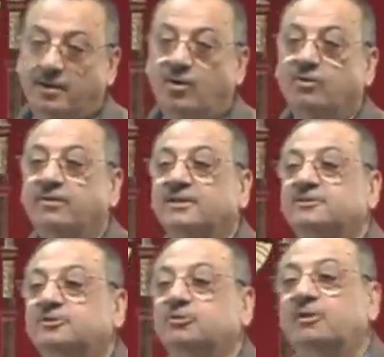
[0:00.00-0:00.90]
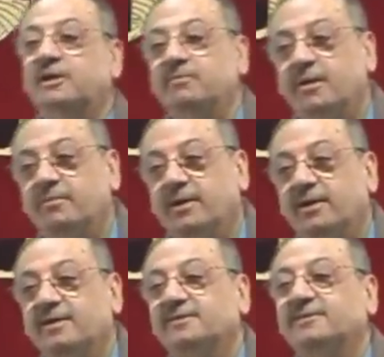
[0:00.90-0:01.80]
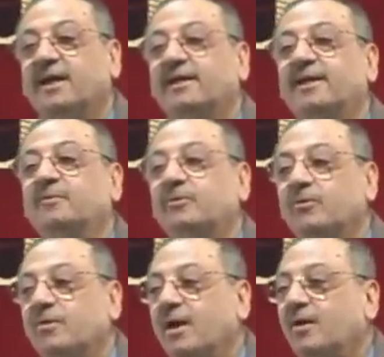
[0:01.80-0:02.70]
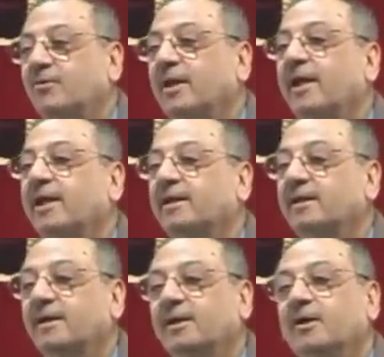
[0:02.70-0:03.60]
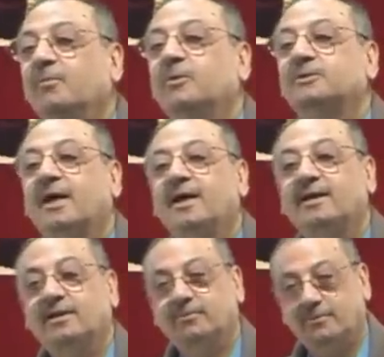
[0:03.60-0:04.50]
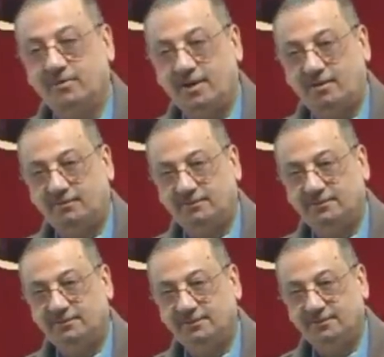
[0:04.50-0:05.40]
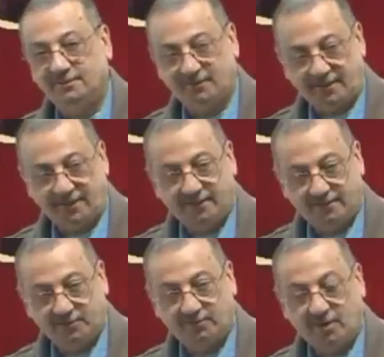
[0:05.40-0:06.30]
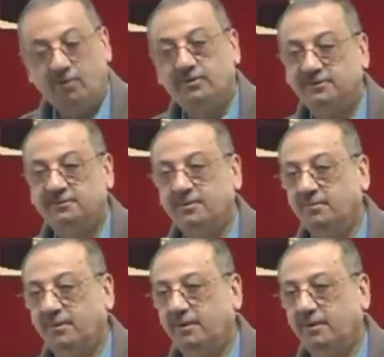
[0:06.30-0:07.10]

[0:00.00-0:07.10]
Always you will remember sakin pronoun and mutaharrik pronoun. Okay? You will always remember.